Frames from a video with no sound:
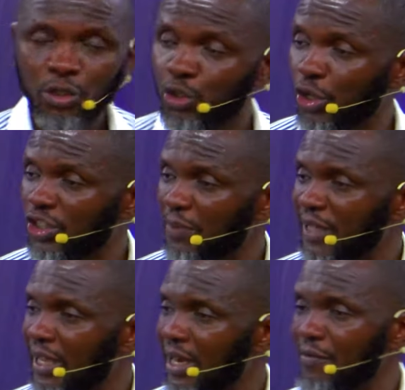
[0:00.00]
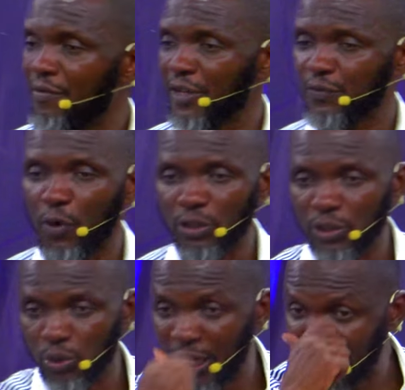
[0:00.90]
John chapter 11, verse 40.
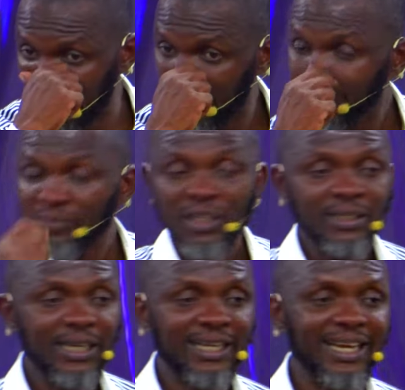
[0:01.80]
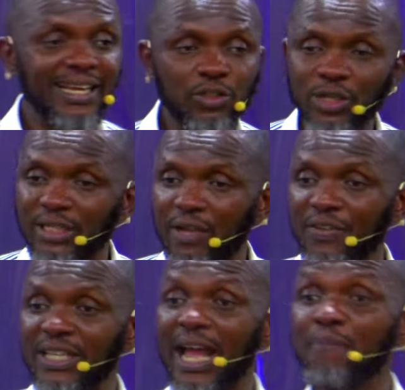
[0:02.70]
Tonight, declare to yourself. He
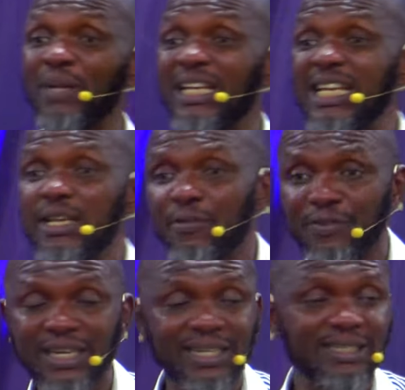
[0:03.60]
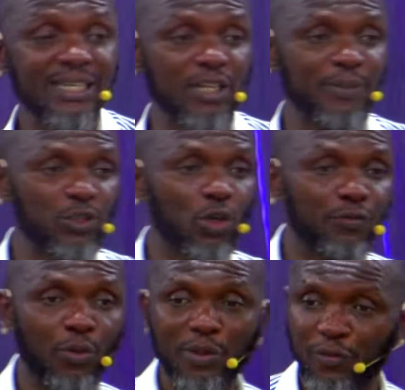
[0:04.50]
said, I believe that this thing has been done
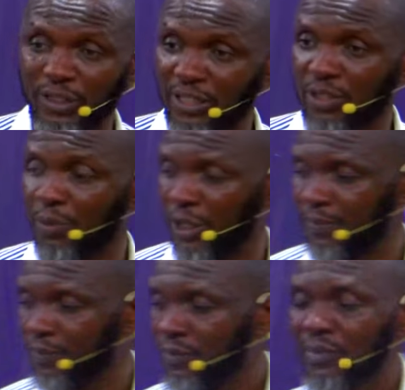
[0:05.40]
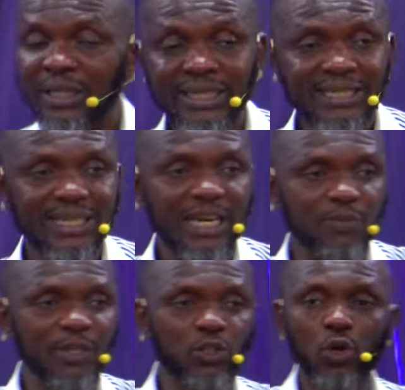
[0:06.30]
for me for testimony. This thing has
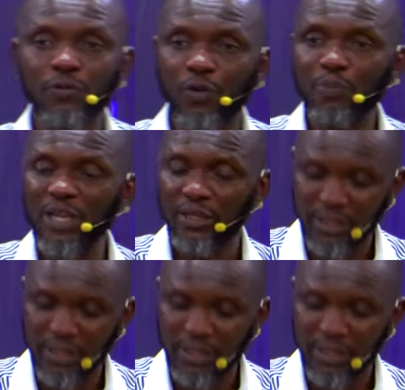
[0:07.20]
been torn for me.